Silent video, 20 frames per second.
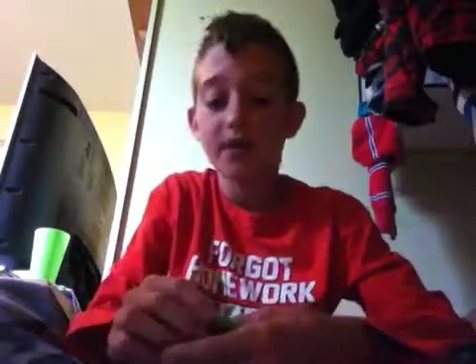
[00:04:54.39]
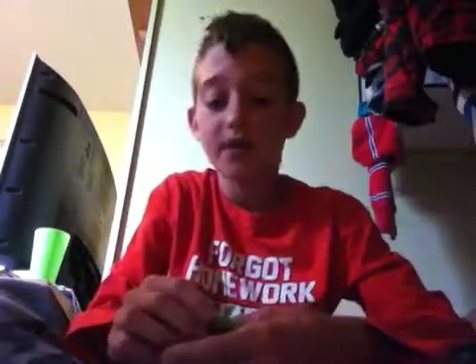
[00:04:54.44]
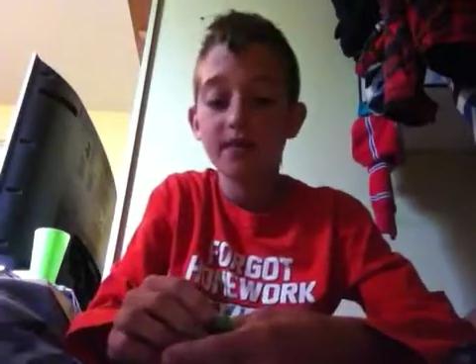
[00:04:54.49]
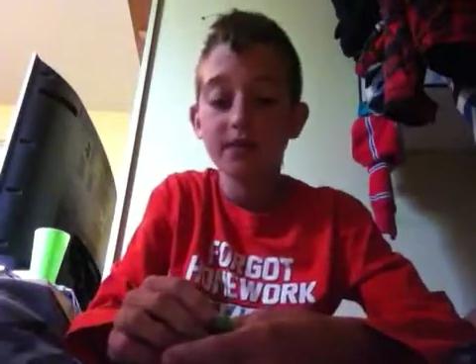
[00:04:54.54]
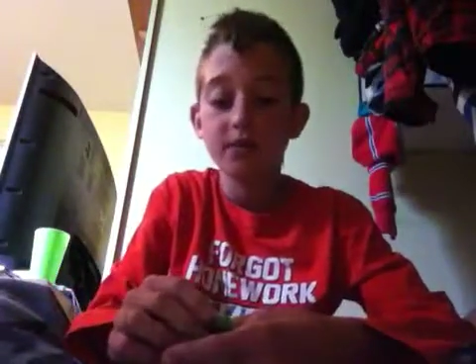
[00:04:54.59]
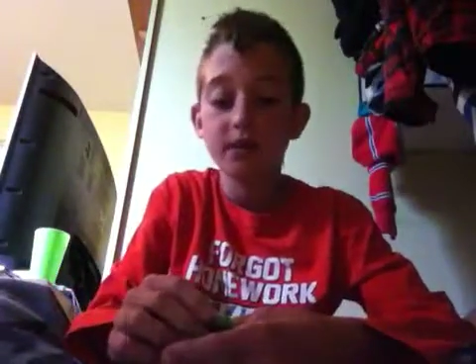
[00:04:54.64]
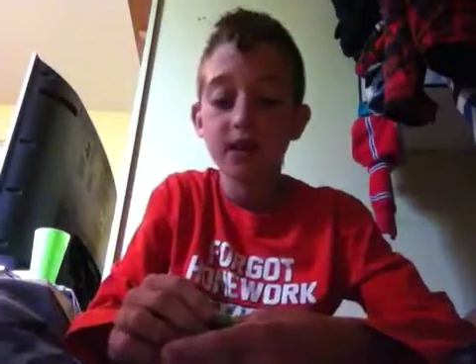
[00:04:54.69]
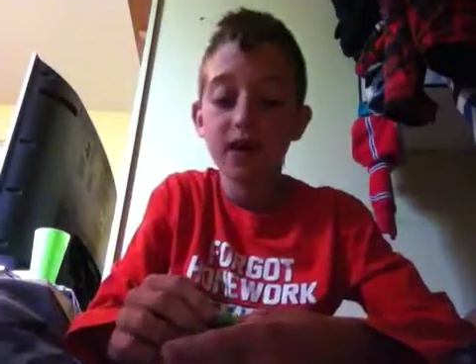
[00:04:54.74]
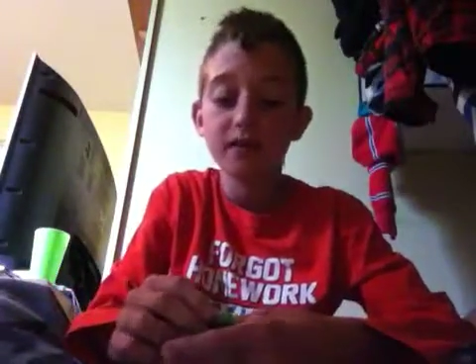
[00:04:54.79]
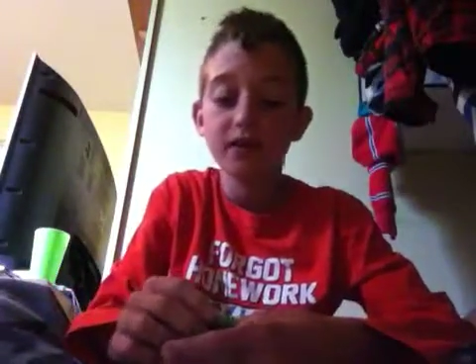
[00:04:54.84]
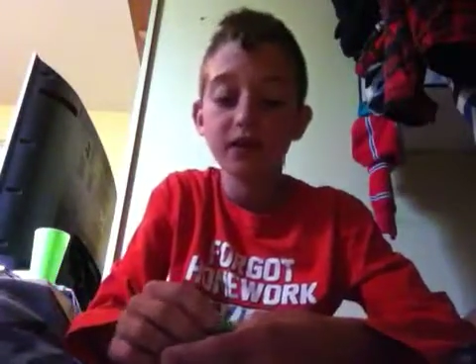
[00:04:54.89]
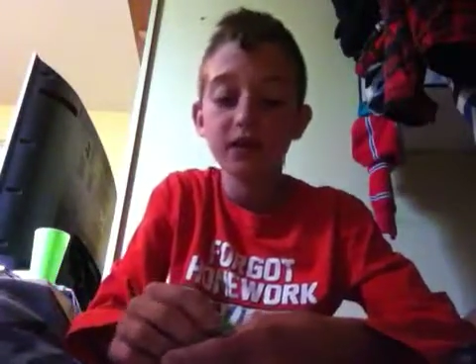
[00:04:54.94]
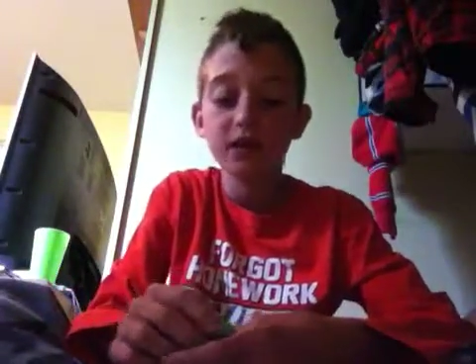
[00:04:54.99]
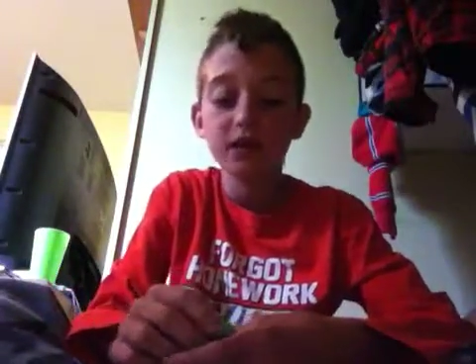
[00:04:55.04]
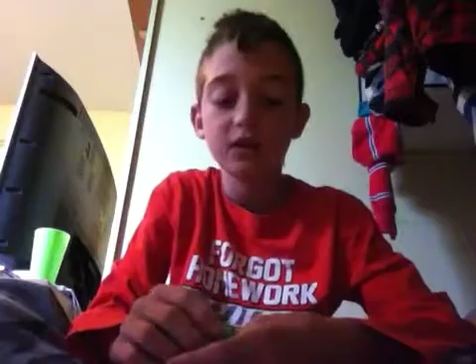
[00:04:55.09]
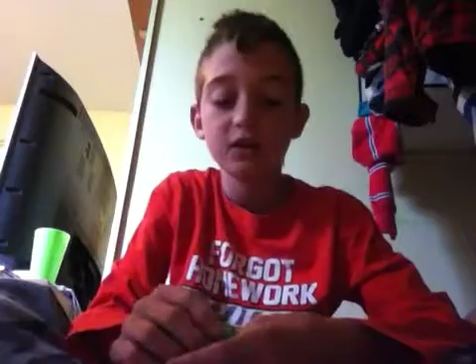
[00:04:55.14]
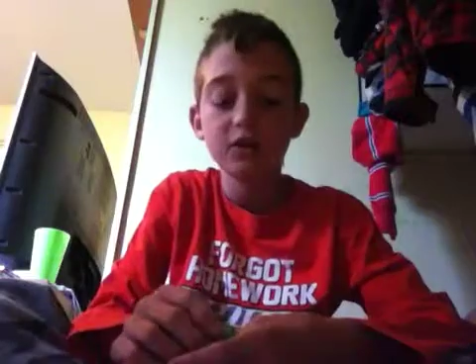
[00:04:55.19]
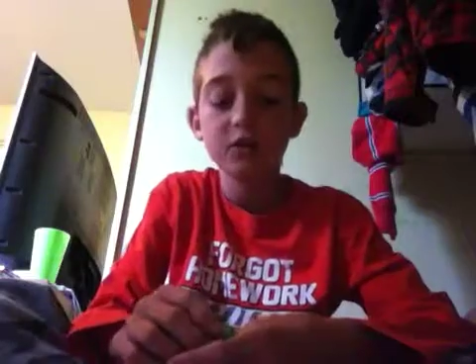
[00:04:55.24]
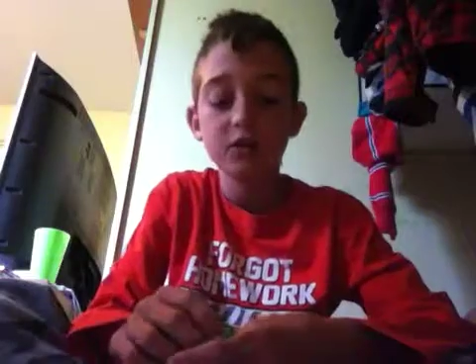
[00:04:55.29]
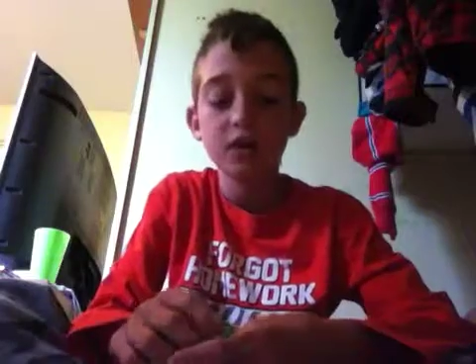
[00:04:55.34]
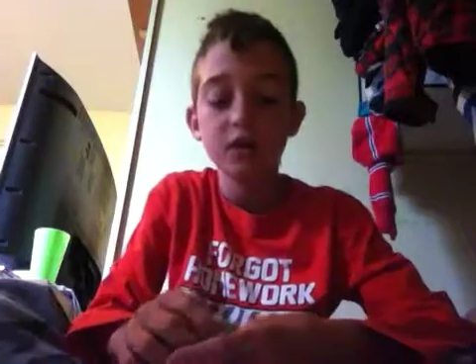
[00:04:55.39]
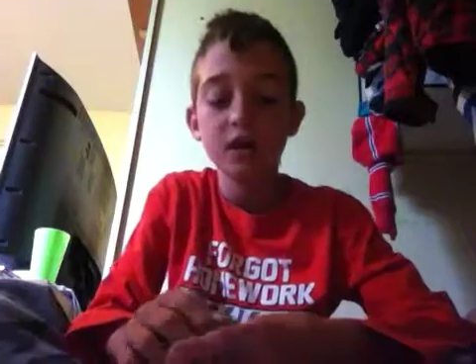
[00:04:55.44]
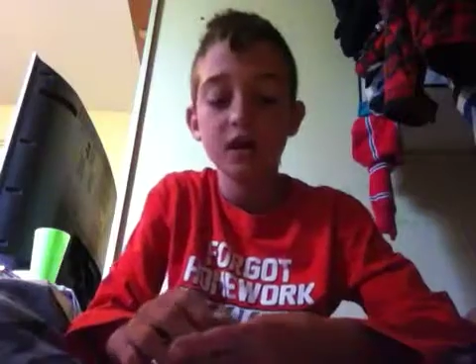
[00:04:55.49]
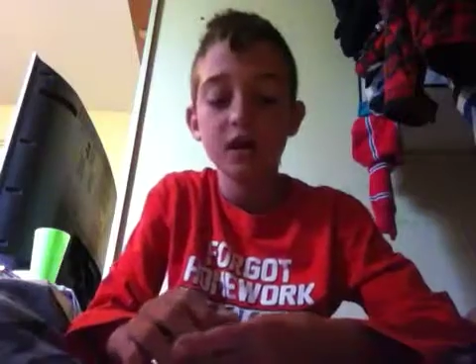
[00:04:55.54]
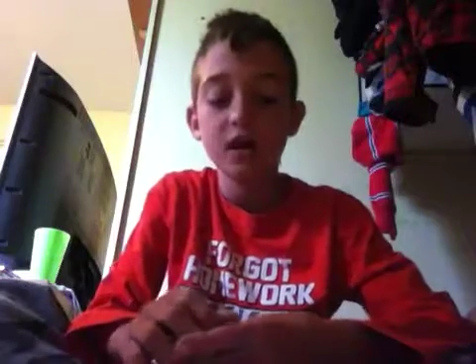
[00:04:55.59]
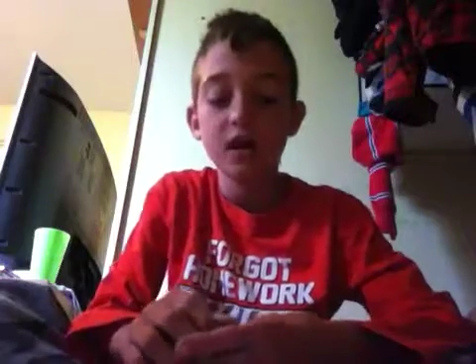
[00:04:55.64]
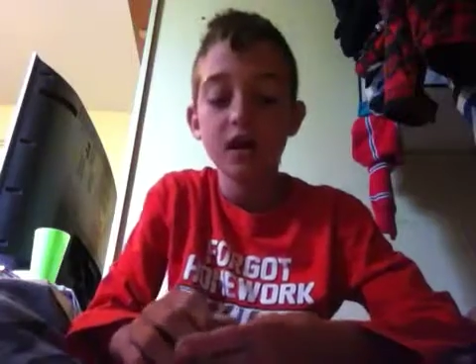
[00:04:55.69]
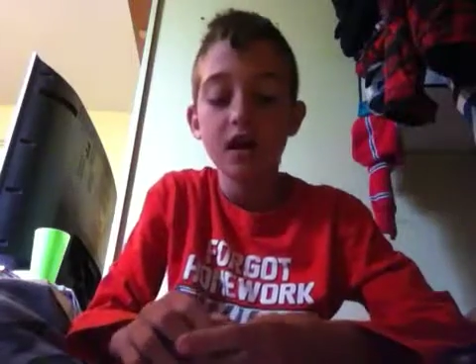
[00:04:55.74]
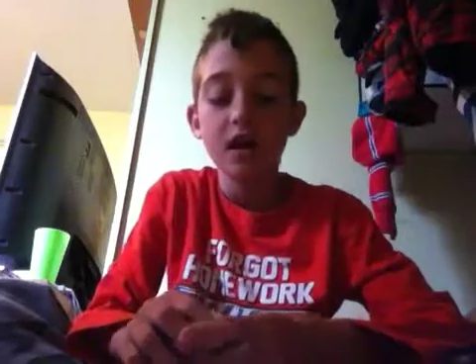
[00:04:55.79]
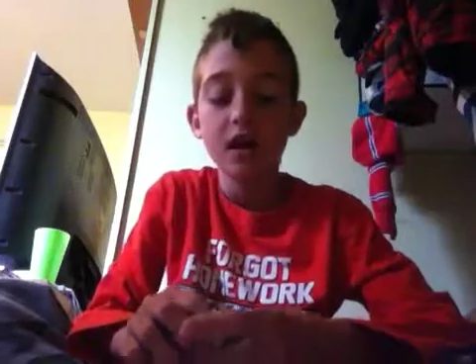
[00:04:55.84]
if you have it in a store
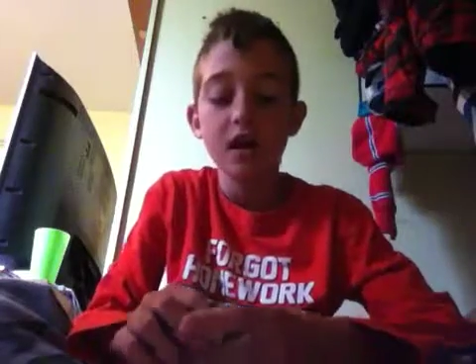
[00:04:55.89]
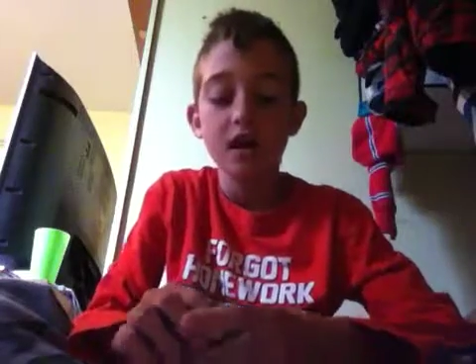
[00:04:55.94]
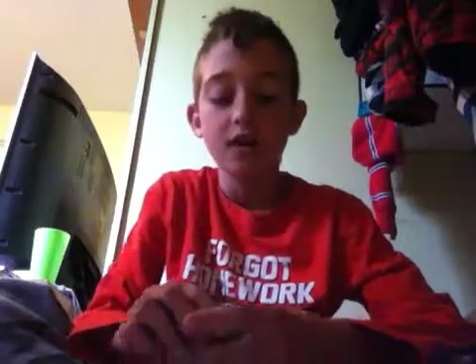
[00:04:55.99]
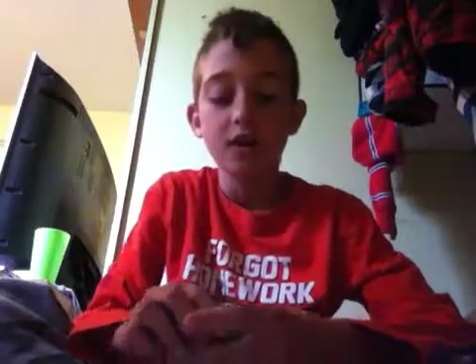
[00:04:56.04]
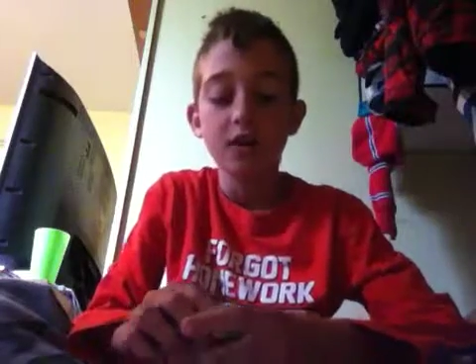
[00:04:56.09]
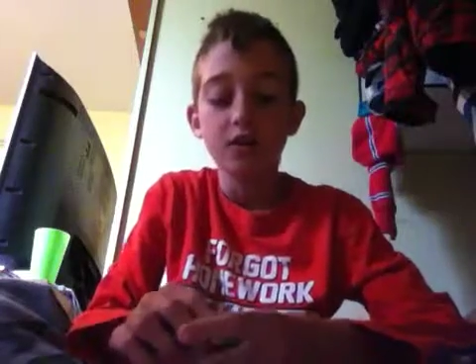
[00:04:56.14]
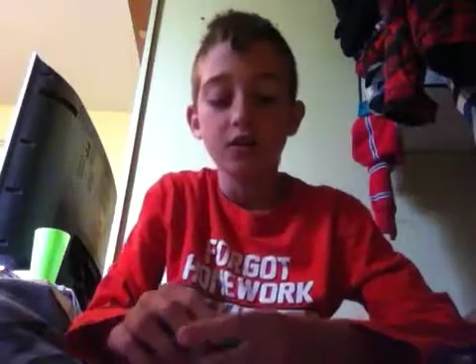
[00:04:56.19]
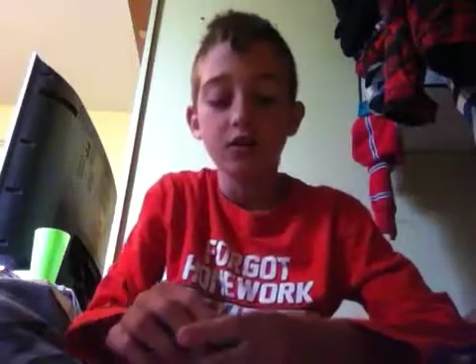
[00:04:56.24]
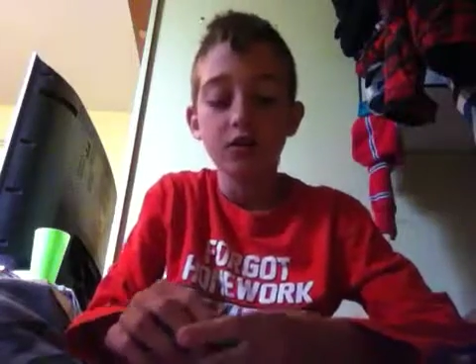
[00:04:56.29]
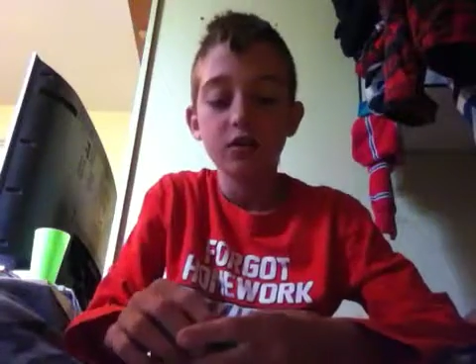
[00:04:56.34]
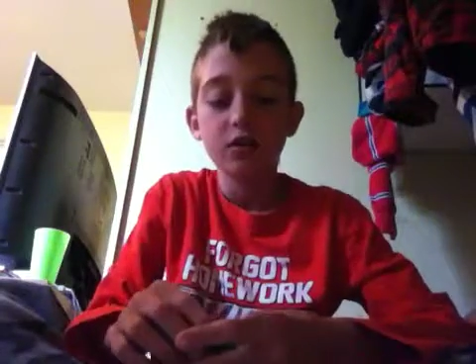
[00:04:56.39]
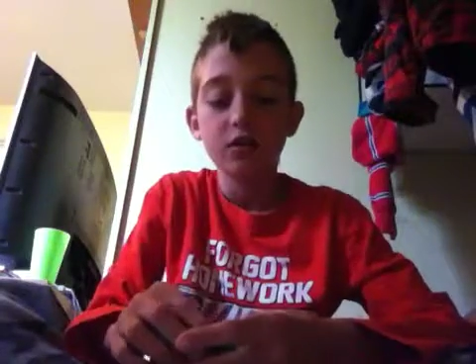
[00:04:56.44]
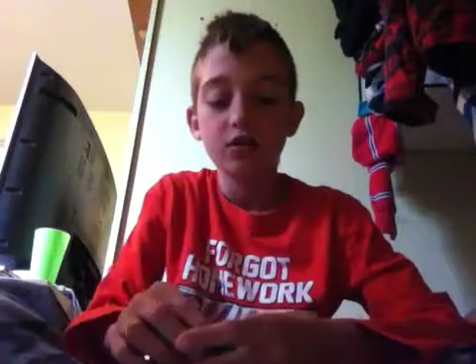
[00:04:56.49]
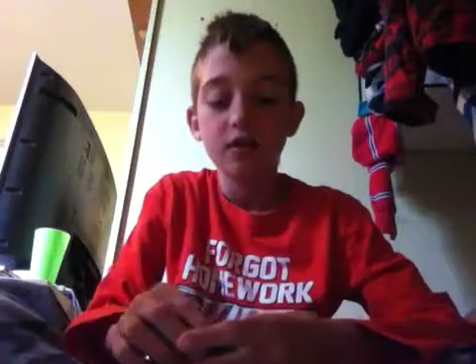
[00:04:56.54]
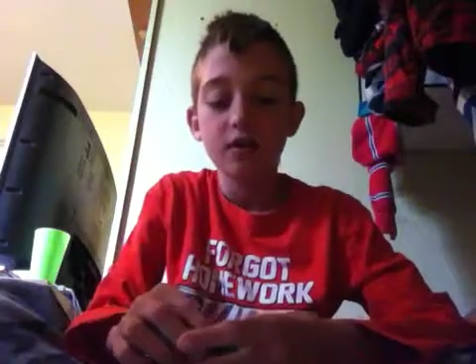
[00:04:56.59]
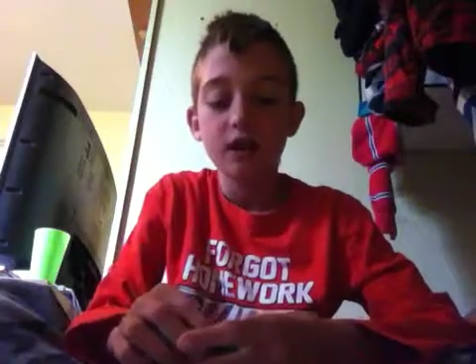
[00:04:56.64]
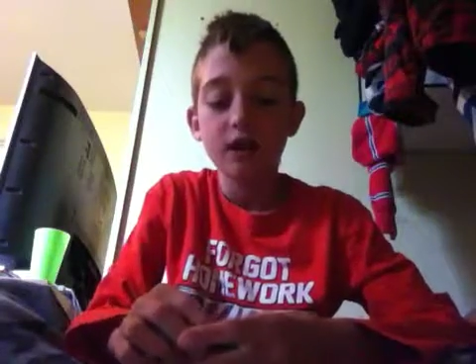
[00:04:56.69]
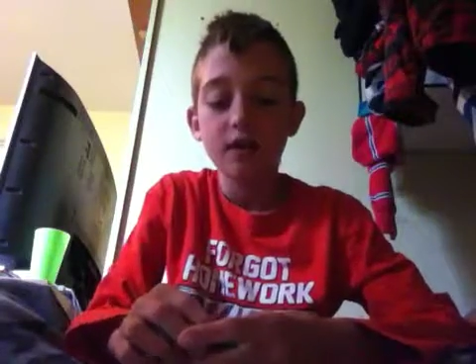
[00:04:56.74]
near you.